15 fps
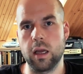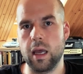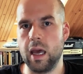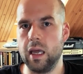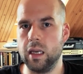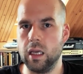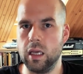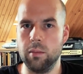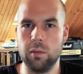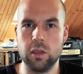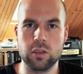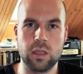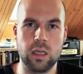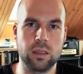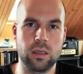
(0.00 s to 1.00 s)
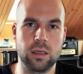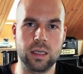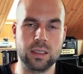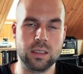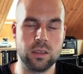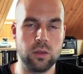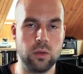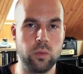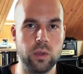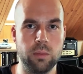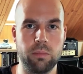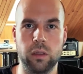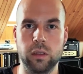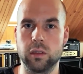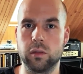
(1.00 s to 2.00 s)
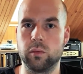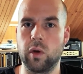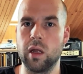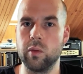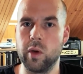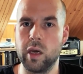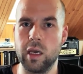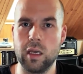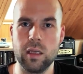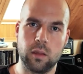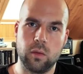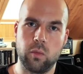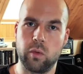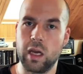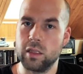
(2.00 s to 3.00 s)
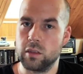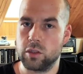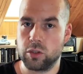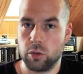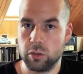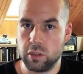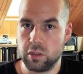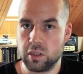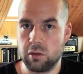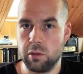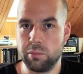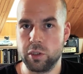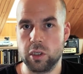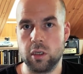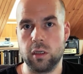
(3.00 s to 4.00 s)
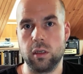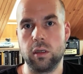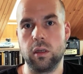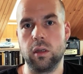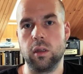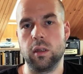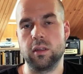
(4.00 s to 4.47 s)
any image that connects you with Polygon Runway, write a short description,